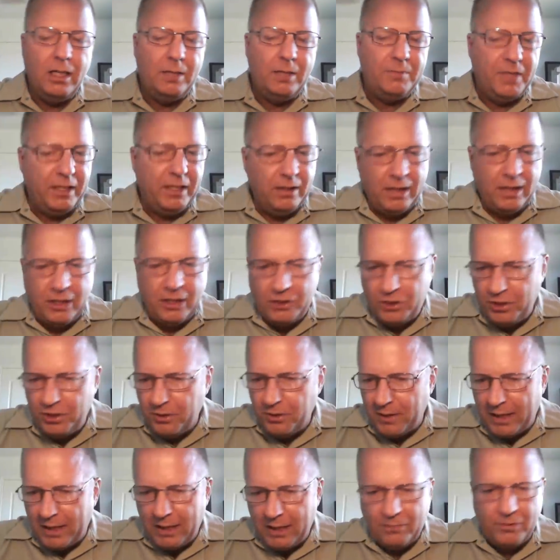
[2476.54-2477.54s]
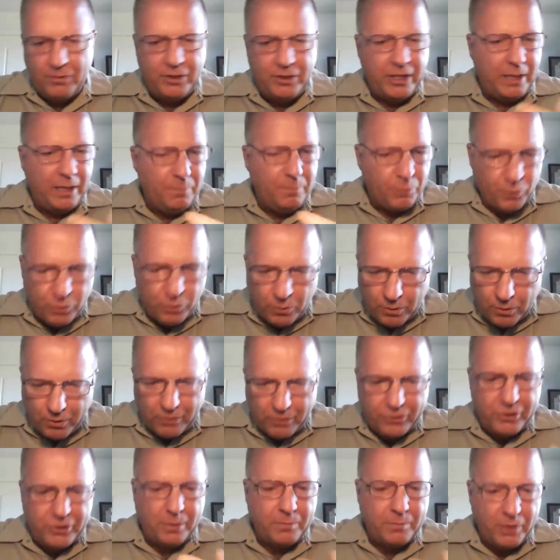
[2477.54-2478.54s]
um, unless you have a tape
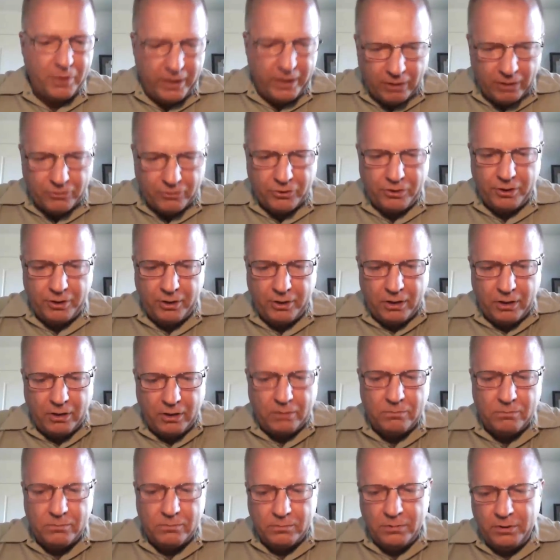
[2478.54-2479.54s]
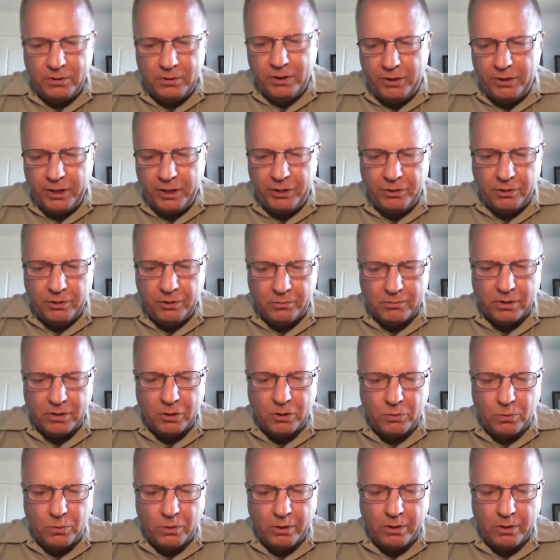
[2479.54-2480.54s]
recorder or something else, uh, you know, digital
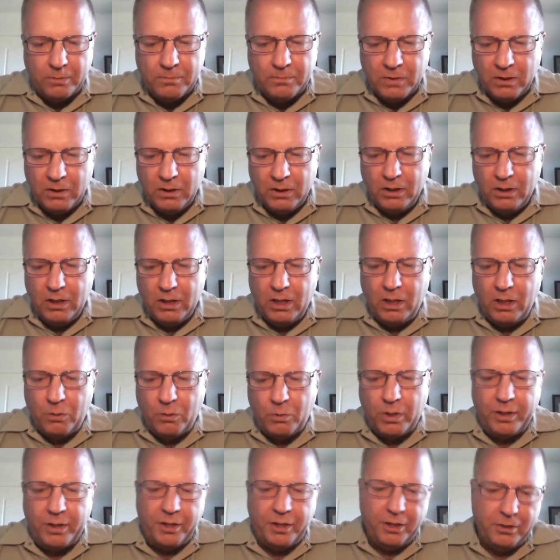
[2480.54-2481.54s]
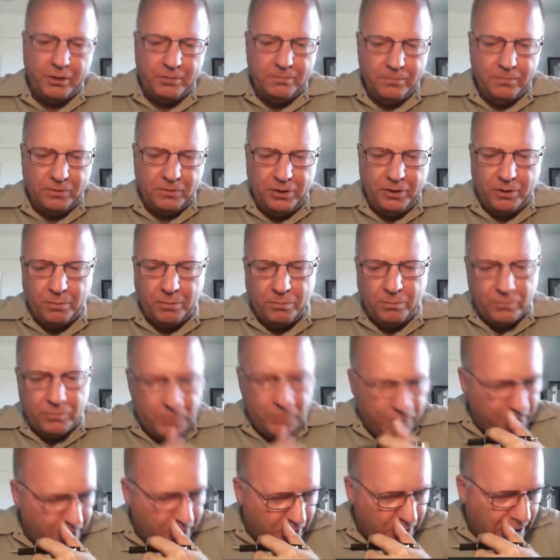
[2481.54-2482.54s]
recorder, uh, where you're you're
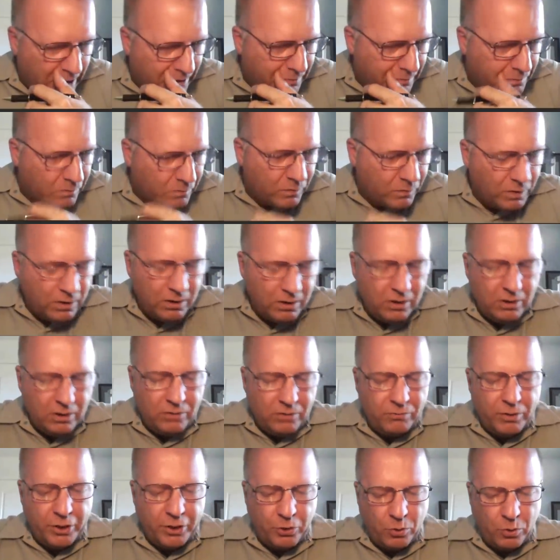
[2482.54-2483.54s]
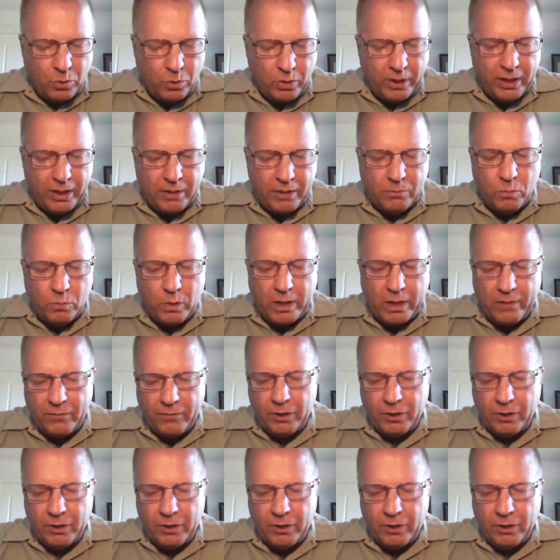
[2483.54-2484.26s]
you're uh, recording